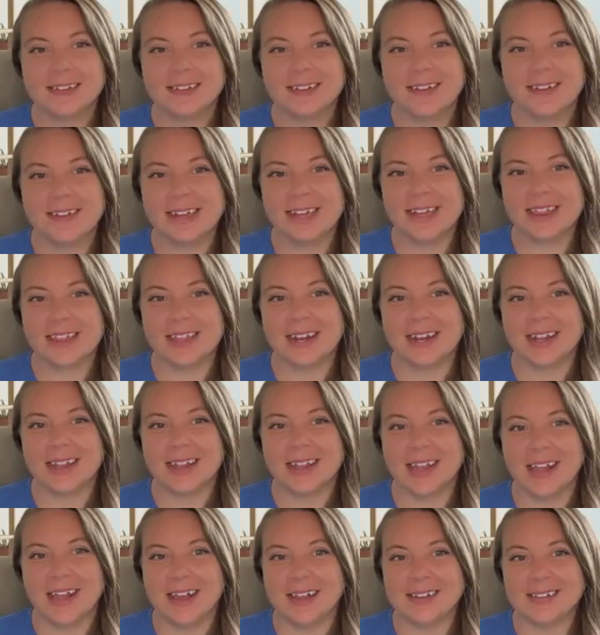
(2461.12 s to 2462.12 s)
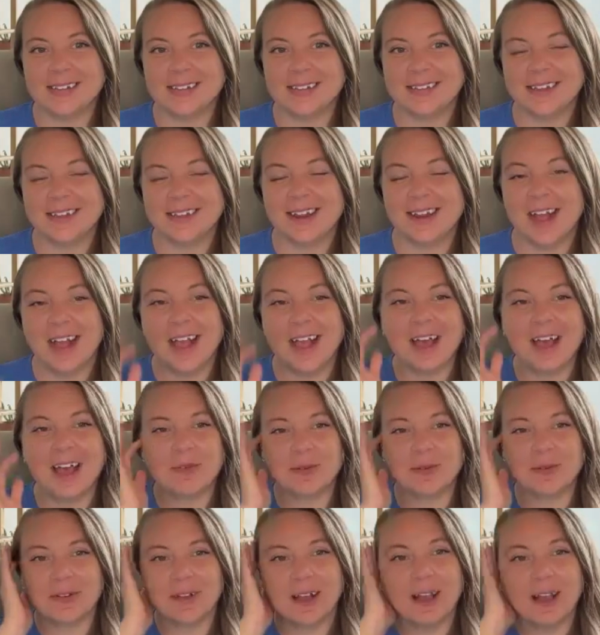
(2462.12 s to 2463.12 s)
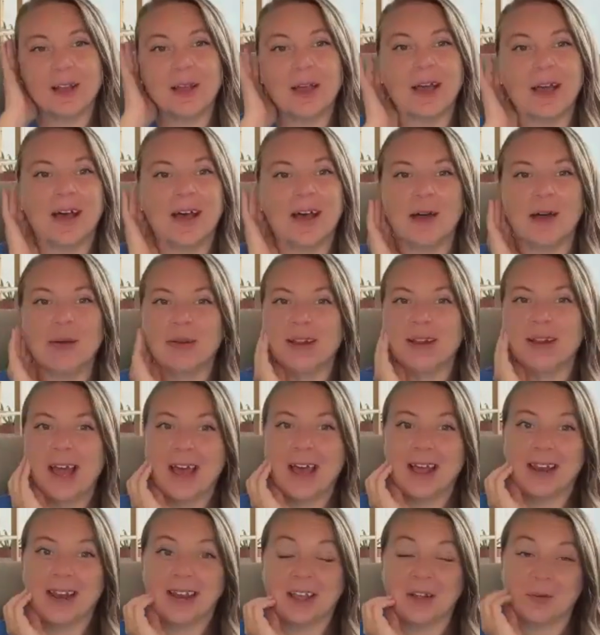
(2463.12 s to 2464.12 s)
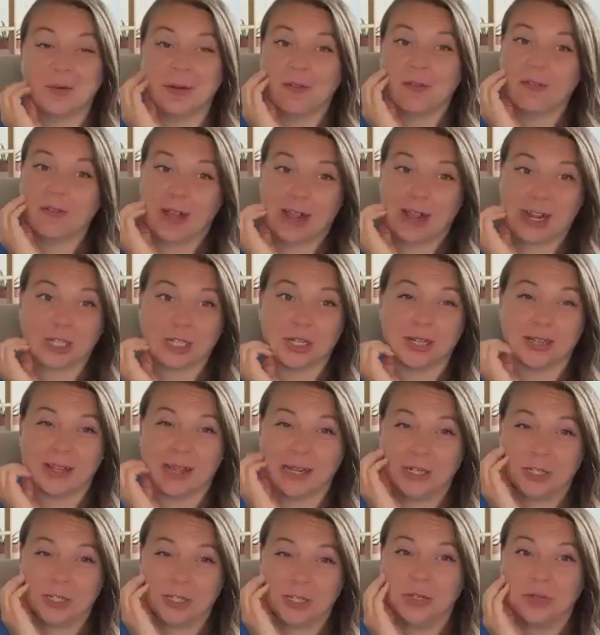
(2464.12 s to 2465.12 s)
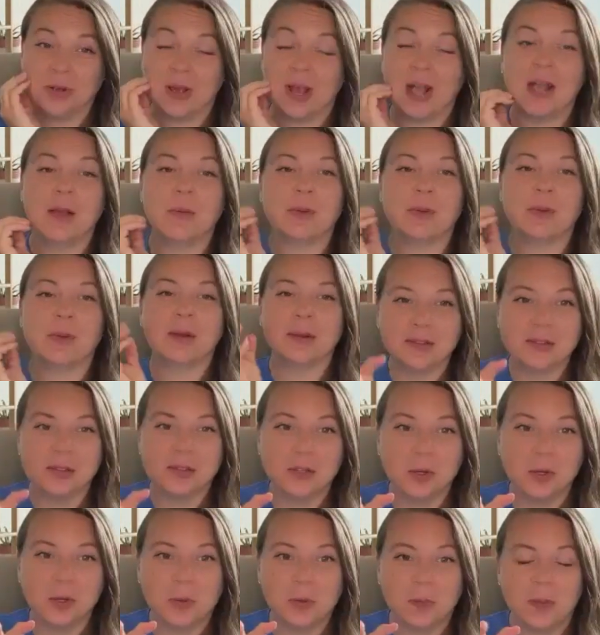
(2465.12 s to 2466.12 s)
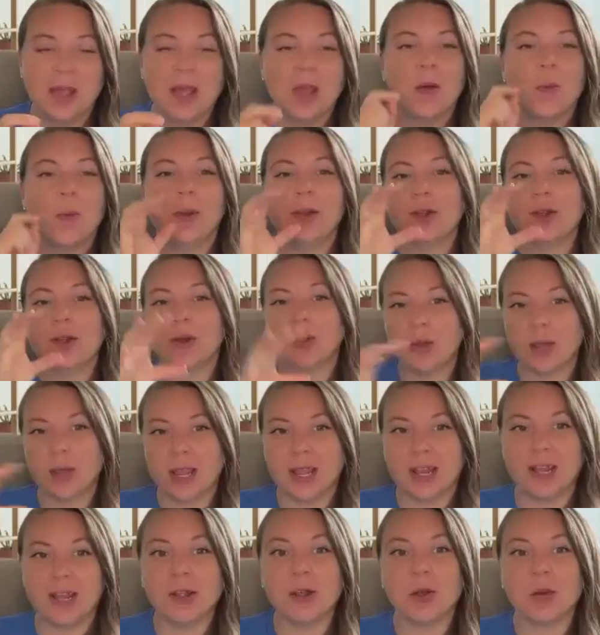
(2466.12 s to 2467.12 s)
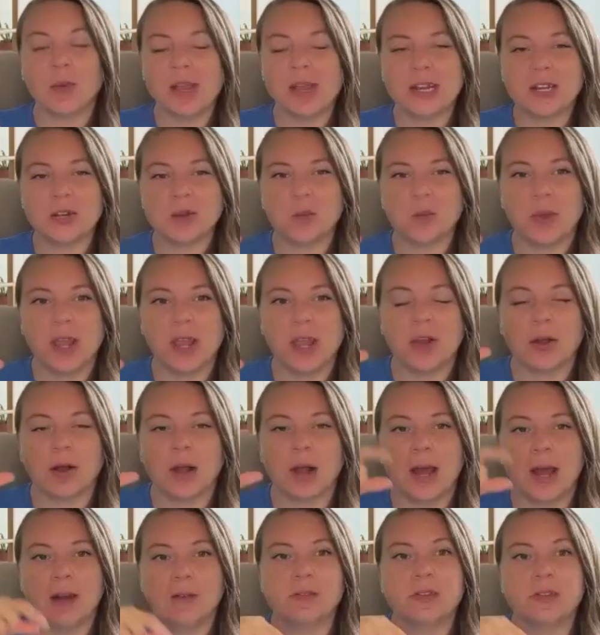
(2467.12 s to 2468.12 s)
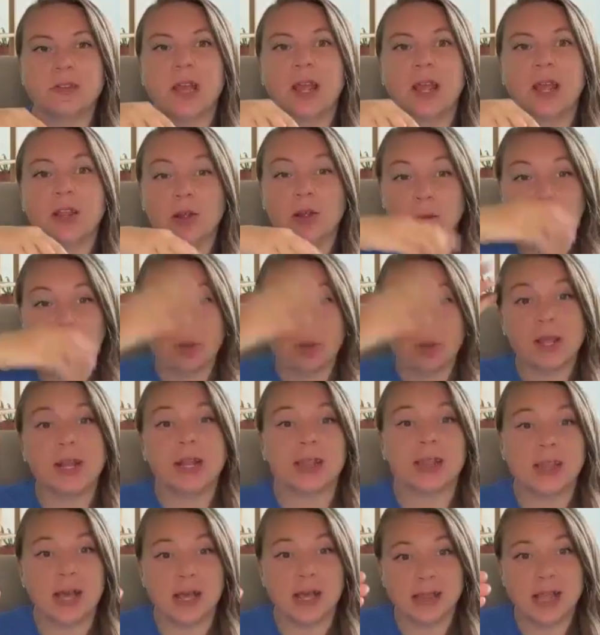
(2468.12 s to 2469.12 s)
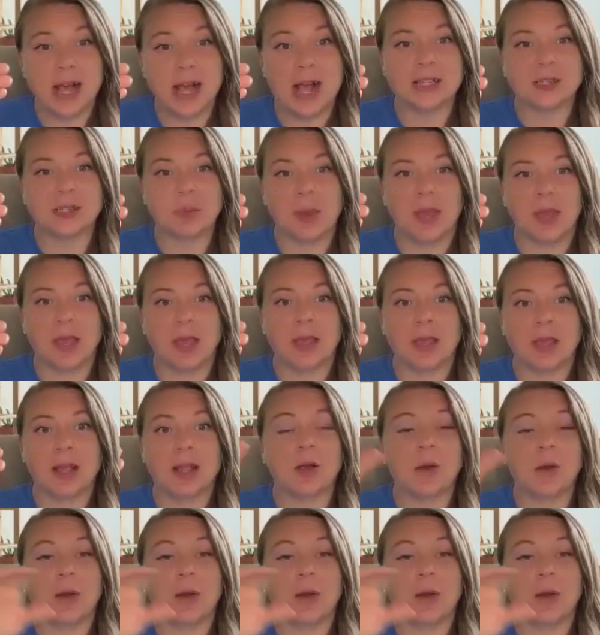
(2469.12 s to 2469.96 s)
I like that a lot. And I would add like reflection that I would assume when you're looking at your week to week, you're kind of saying, you're looking at that last week and